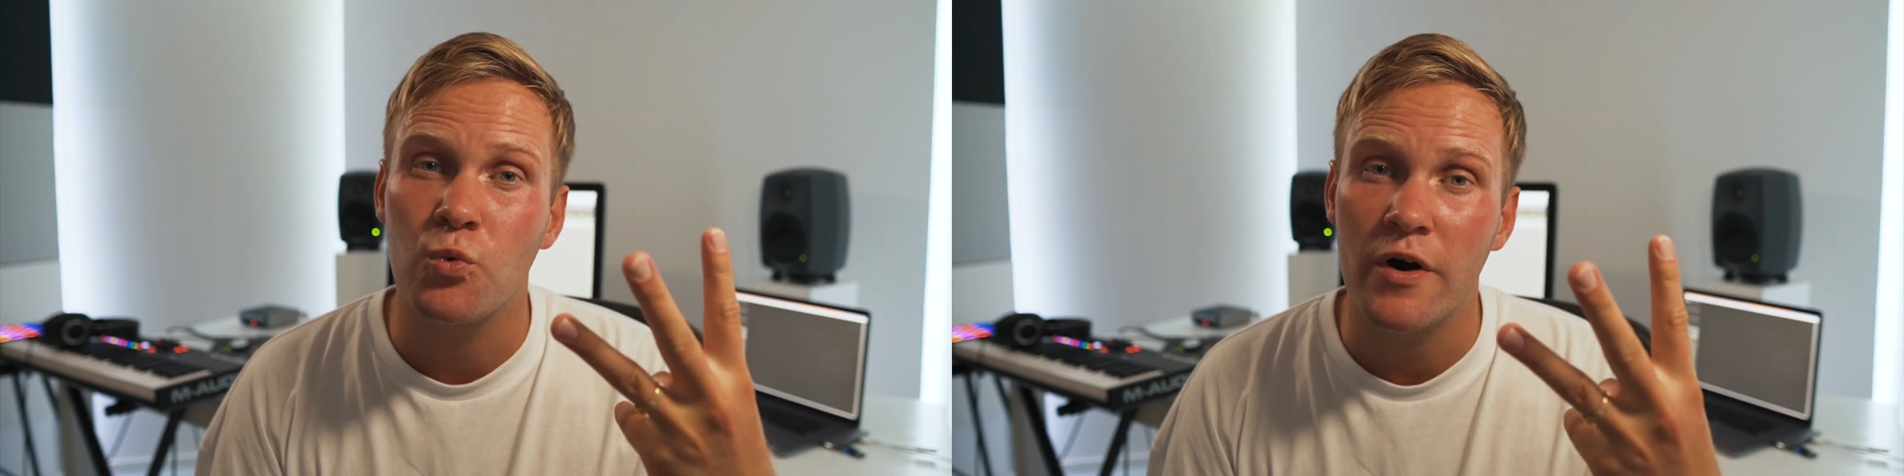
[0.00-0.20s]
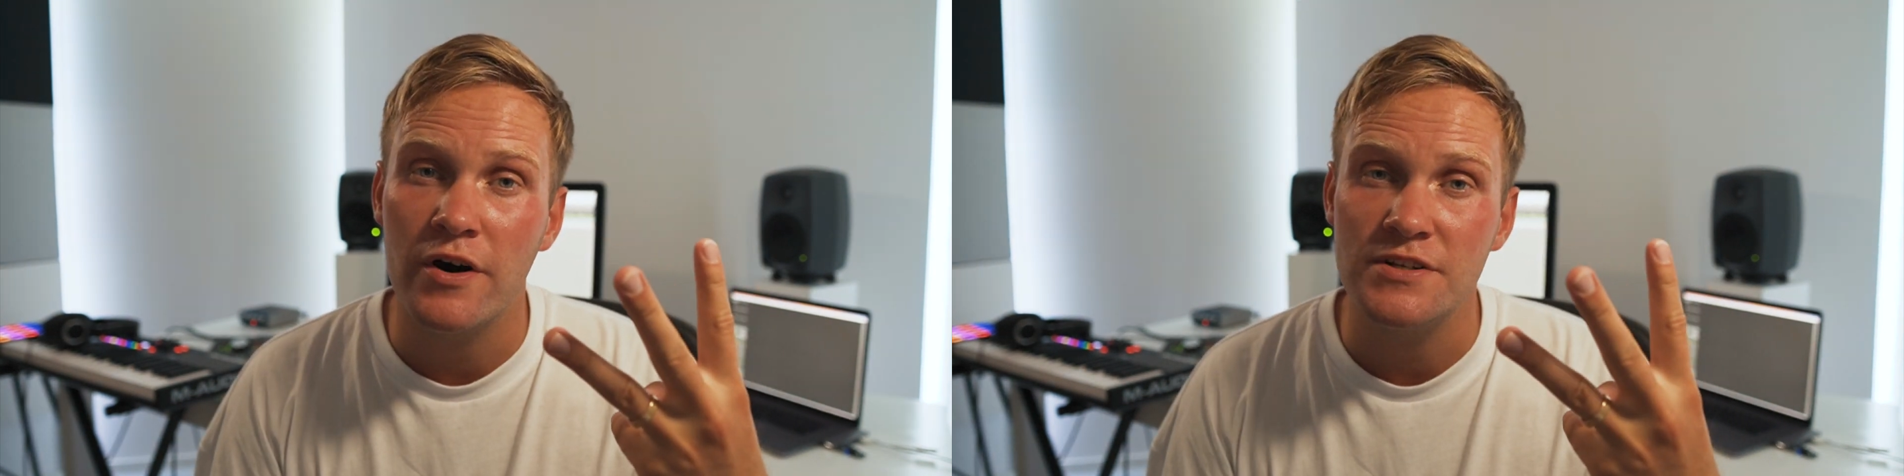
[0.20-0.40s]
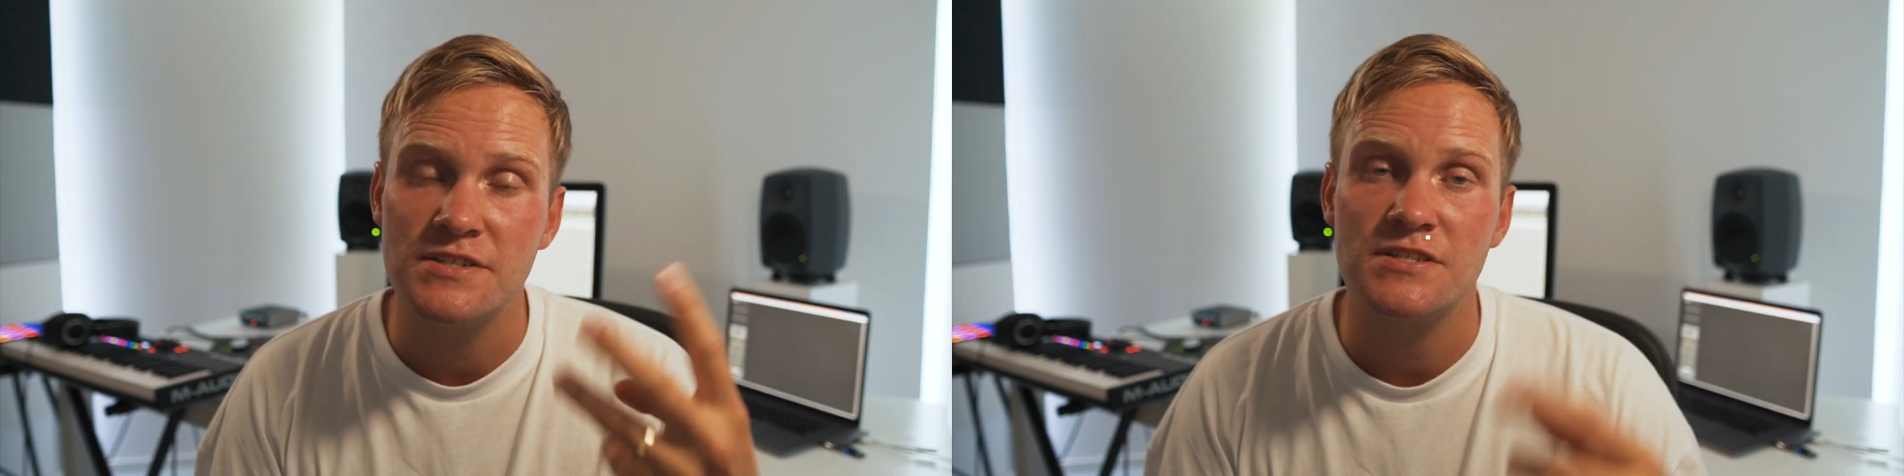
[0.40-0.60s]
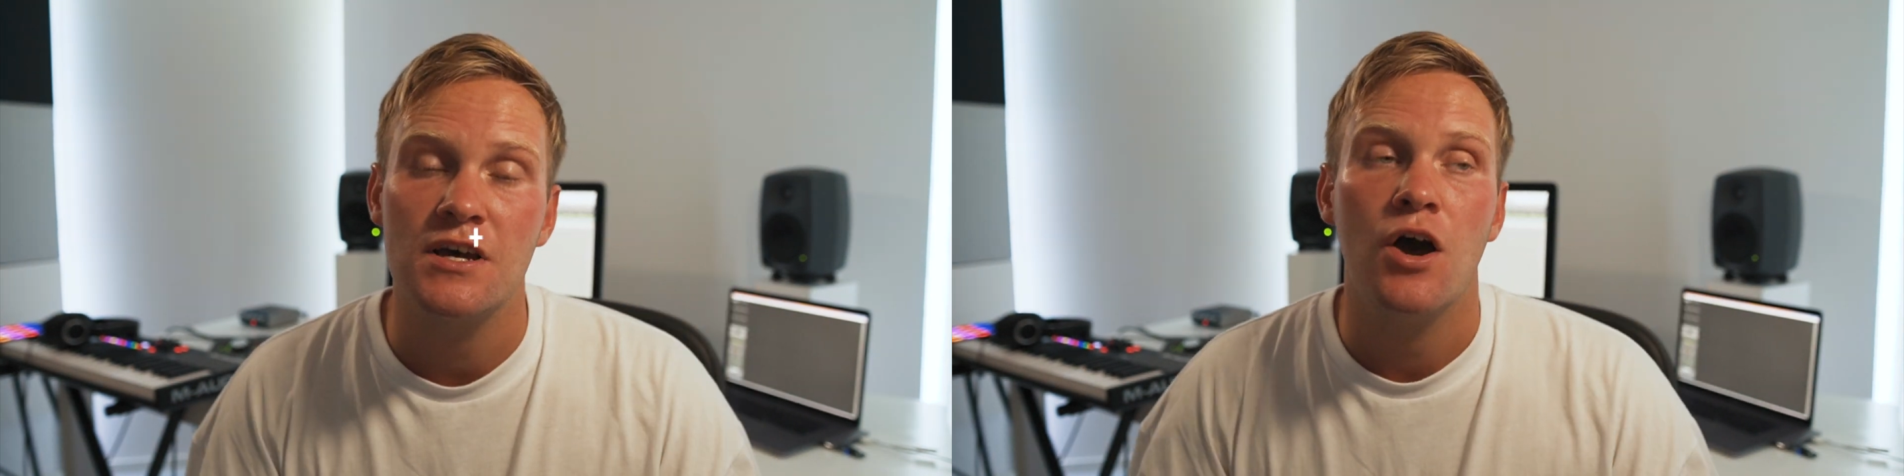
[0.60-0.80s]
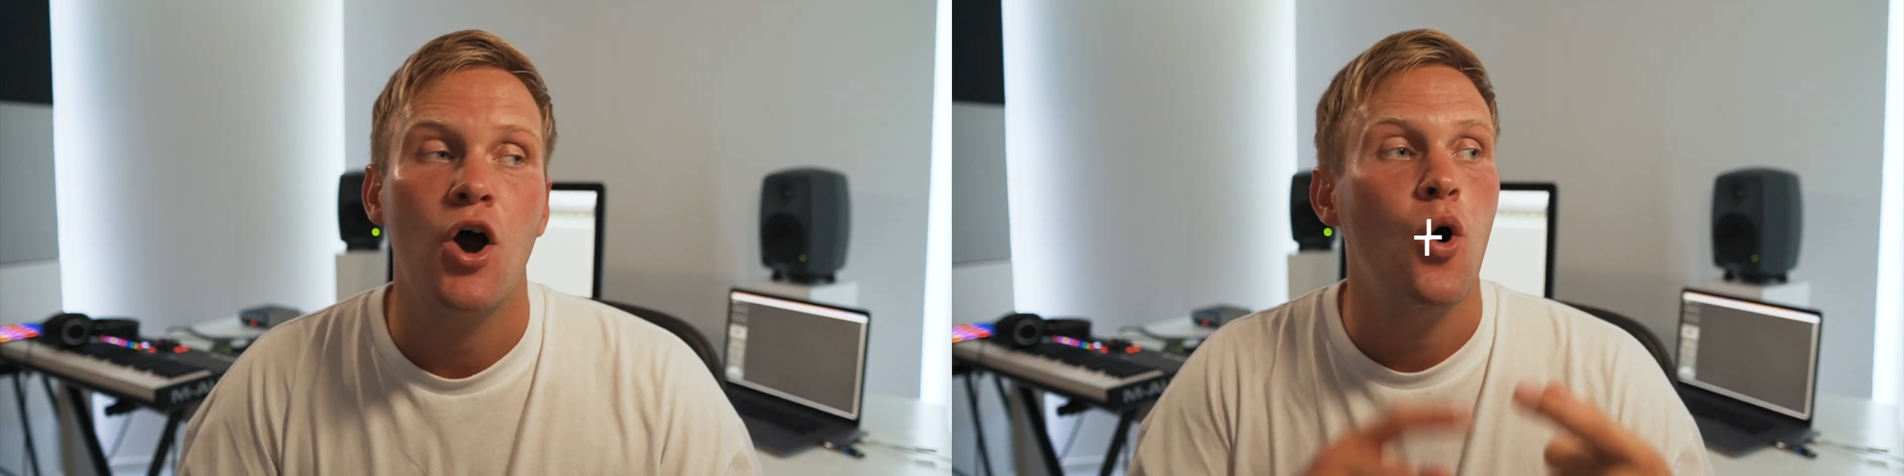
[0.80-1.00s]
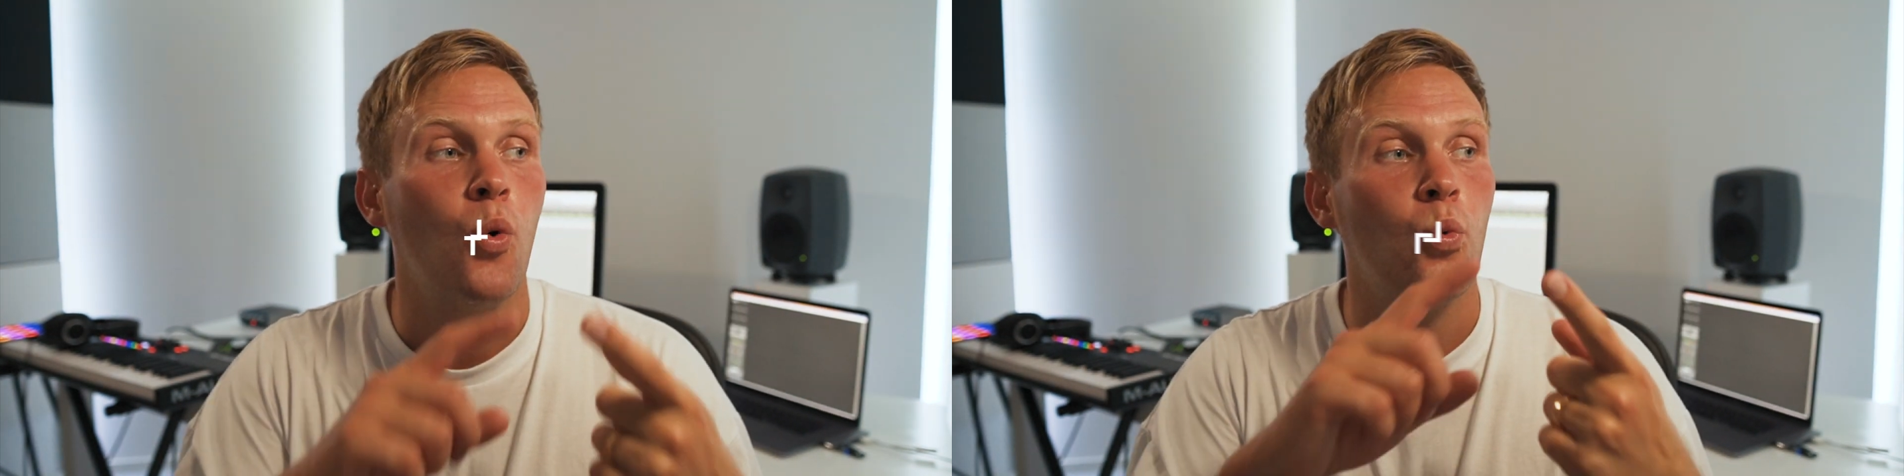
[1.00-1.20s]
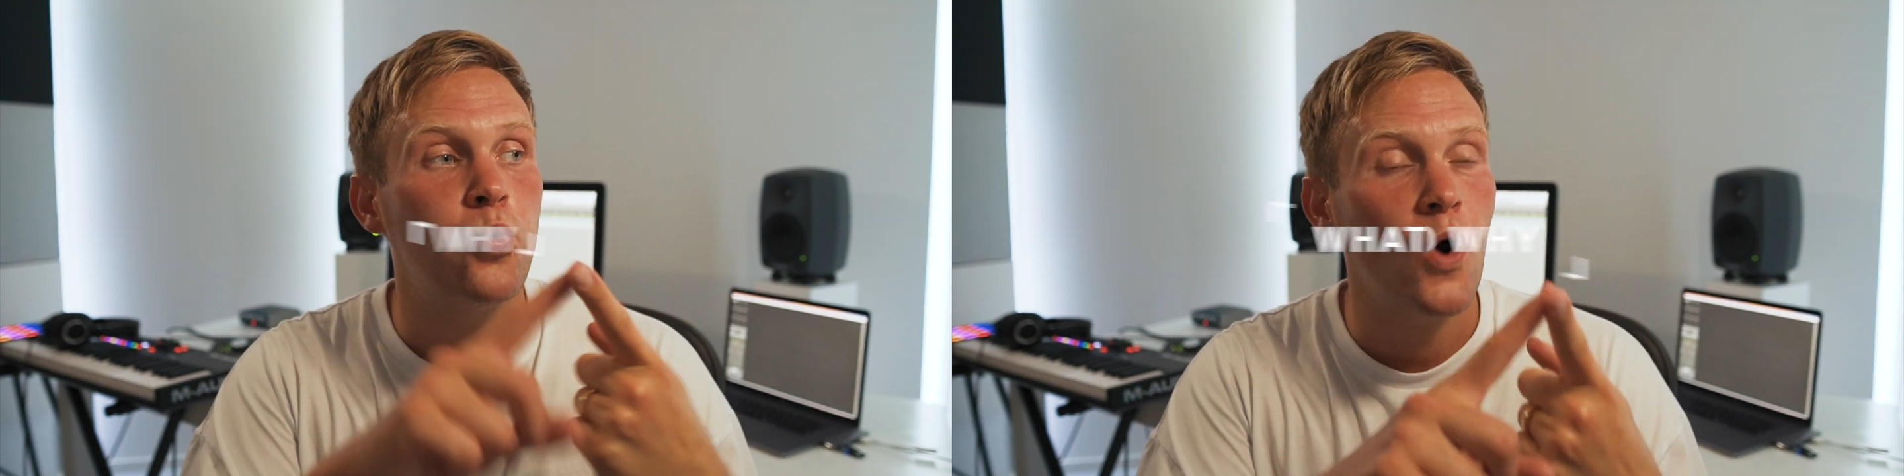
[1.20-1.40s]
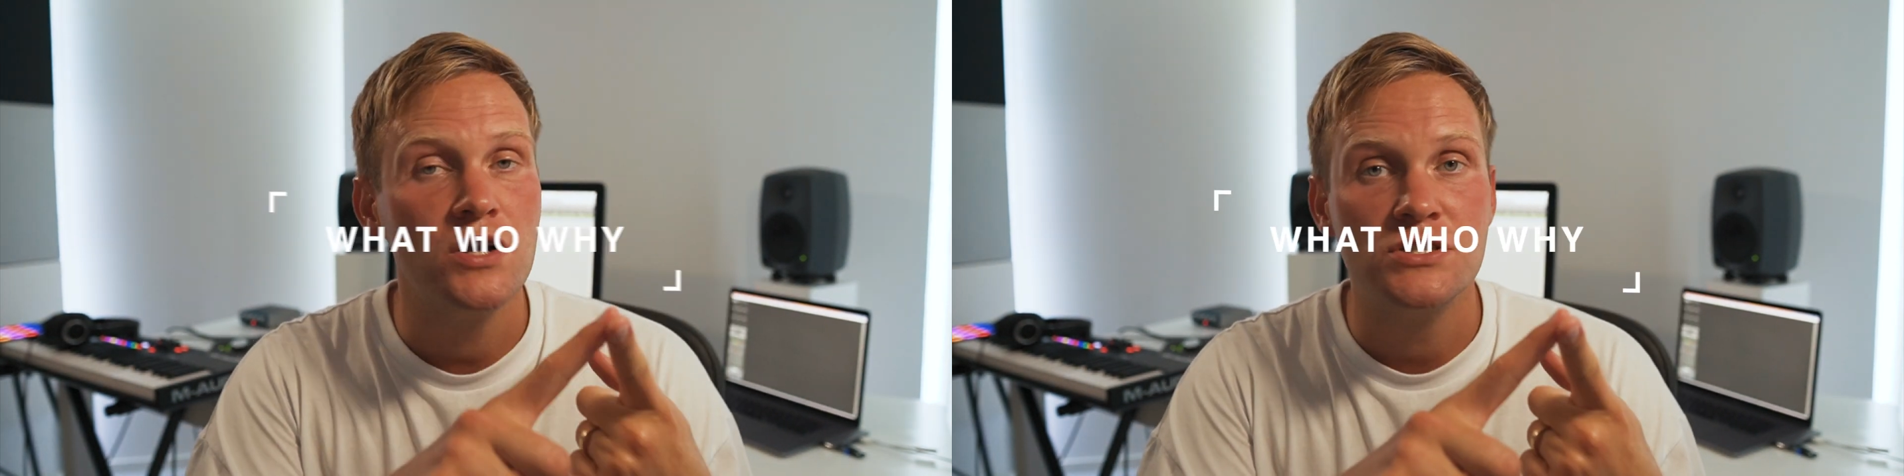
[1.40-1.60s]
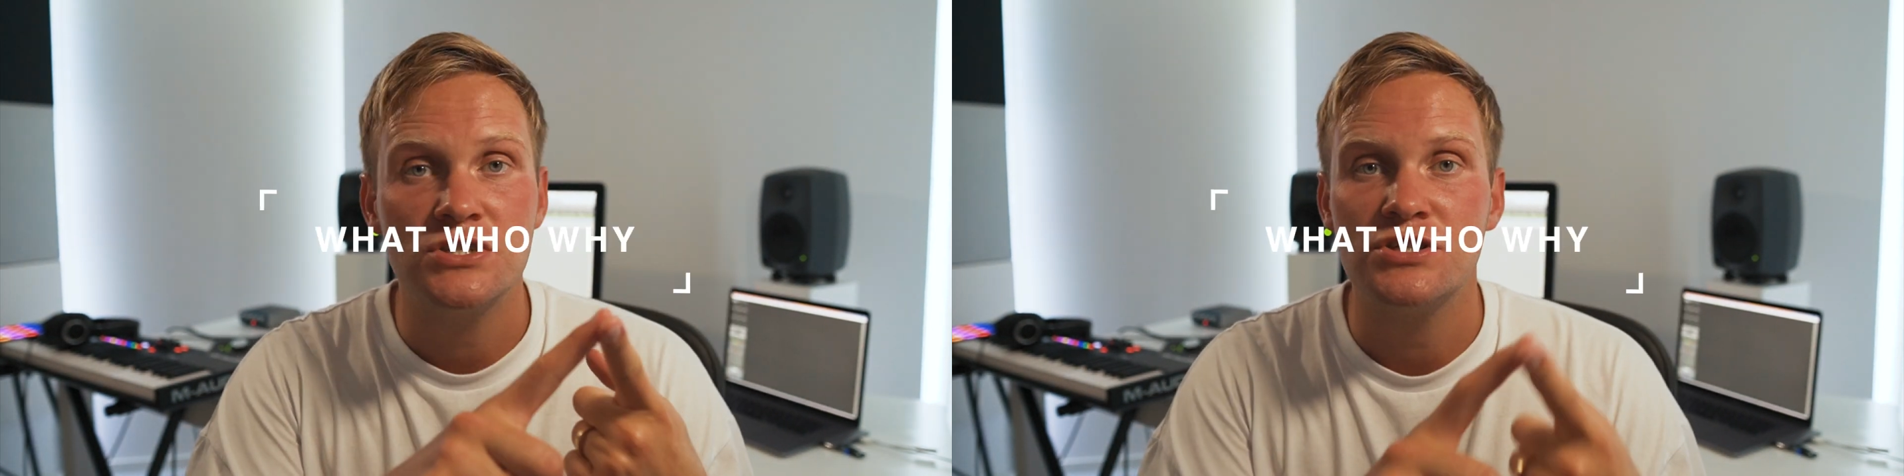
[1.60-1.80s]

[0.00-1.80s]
words. What,